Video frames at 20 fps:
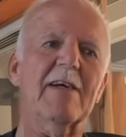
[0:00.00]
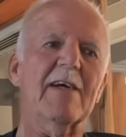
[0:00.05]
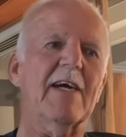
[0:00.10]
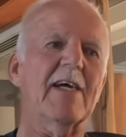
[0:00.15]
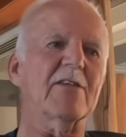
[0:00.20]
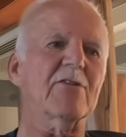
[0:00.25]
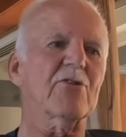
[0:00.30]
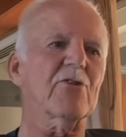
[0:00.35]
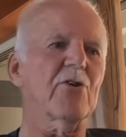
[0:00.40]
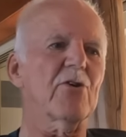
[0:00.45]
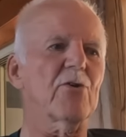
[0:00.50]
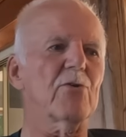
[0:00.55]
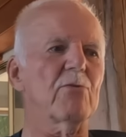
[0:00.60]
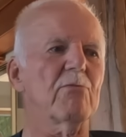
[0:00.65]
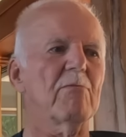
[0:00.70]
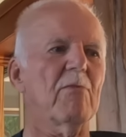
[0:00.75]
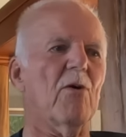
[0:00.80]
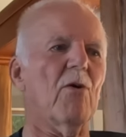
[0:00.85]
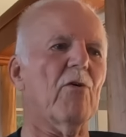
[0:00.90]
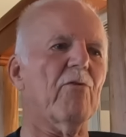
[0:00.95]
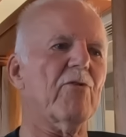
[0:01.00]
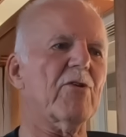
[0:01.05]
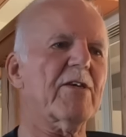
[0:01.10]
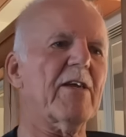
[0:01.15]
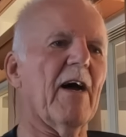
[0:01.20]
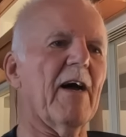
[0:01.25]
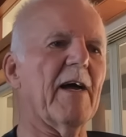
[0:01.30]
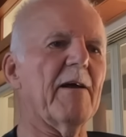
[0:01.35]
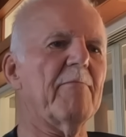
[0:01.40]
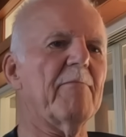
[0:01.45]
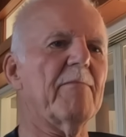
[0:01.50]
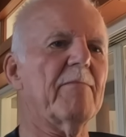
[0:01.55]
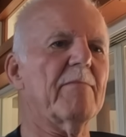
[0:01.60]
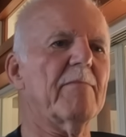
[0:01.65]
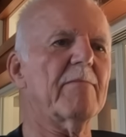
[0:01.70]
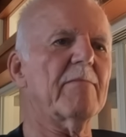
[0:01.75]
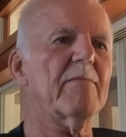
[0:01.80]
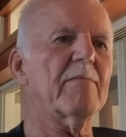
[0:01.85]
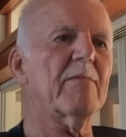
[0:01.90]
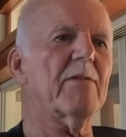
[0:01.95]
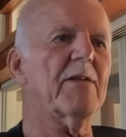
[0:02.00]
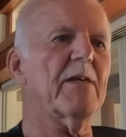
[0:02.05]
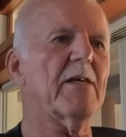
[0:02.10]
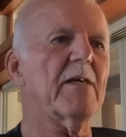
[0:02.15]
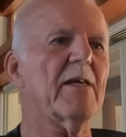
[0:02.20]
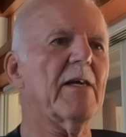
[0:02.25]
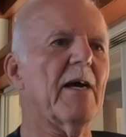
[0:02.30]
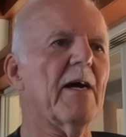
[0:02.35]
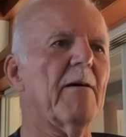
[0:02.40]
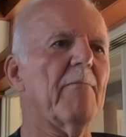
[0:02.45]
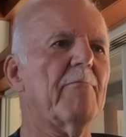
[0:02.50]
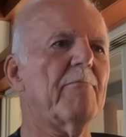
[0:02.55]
And so over time, the